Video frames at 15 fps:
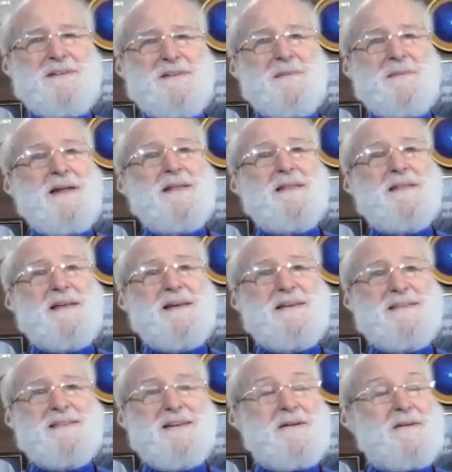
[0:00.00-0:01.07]
and the many
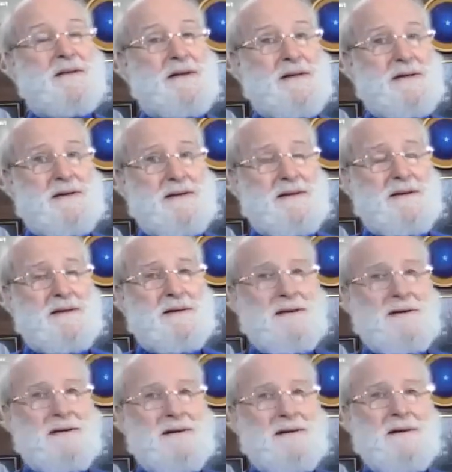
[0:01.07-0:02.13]
things that are needed,
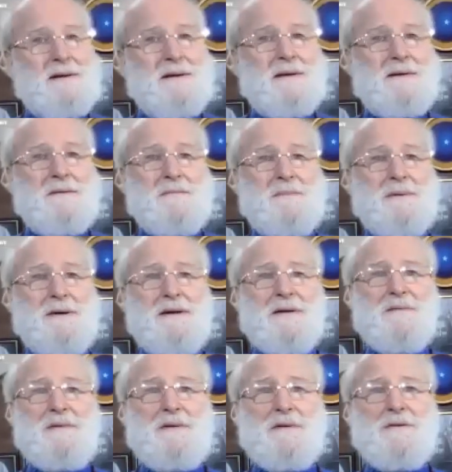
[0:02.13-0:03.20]
but
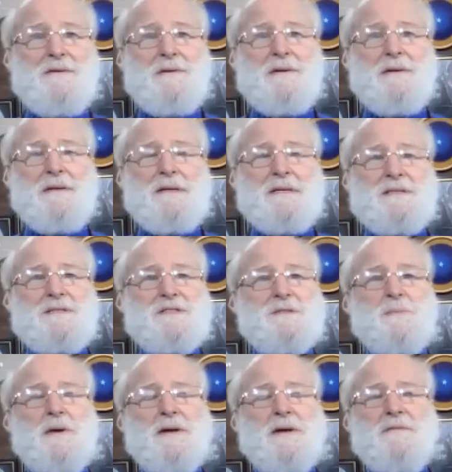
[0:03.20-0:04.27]
we're doing this to
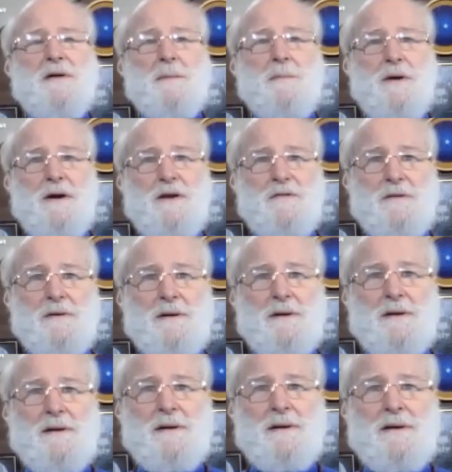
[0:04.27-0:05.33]
spread vibration,
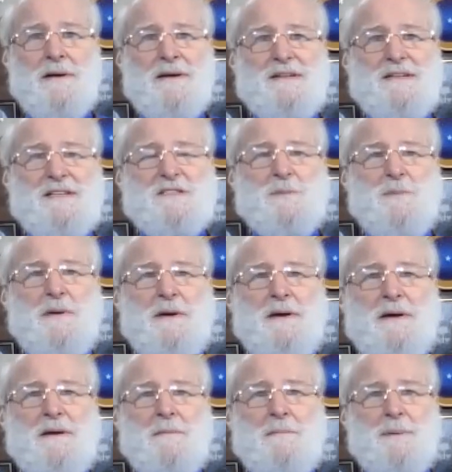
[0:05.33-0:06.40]
to
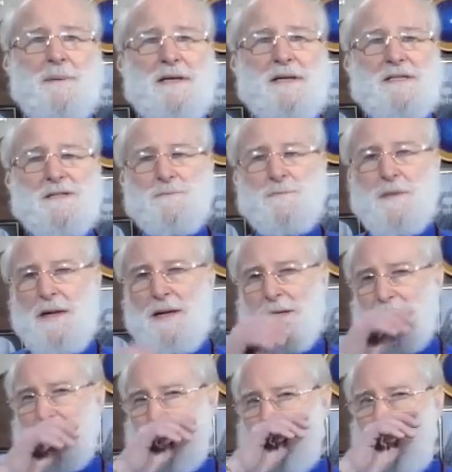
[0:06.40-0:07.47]
spread peace.
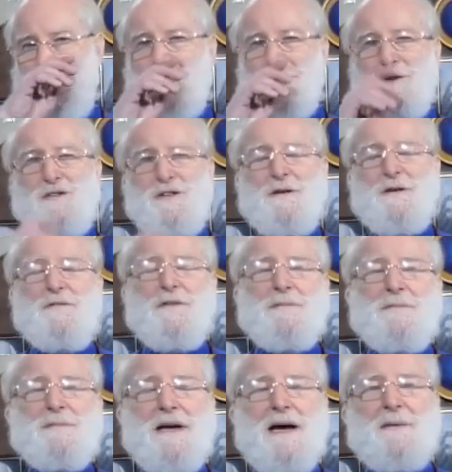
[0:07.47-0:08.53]
Swamiji
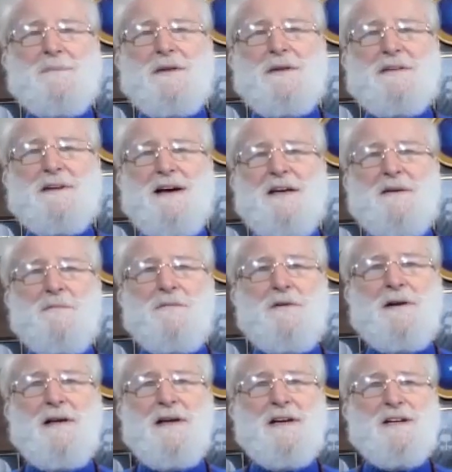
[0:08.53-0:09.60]
from time to time
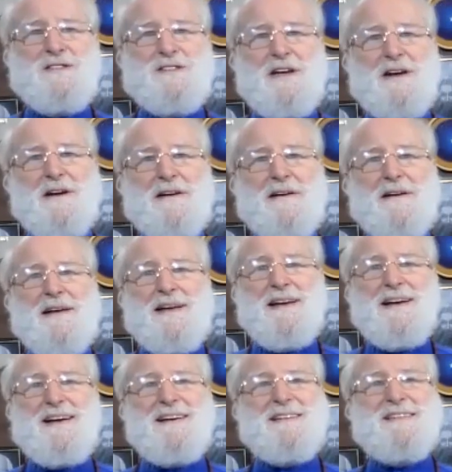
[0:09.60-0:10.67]
would share
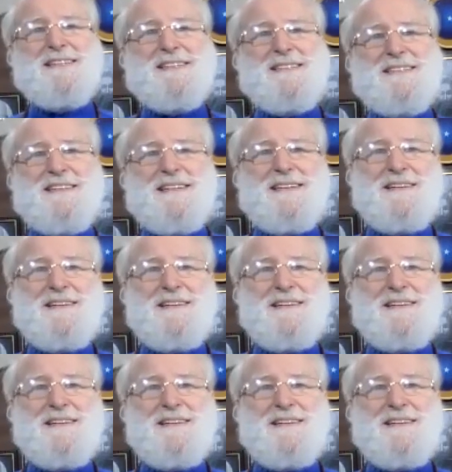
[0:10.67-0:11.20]
this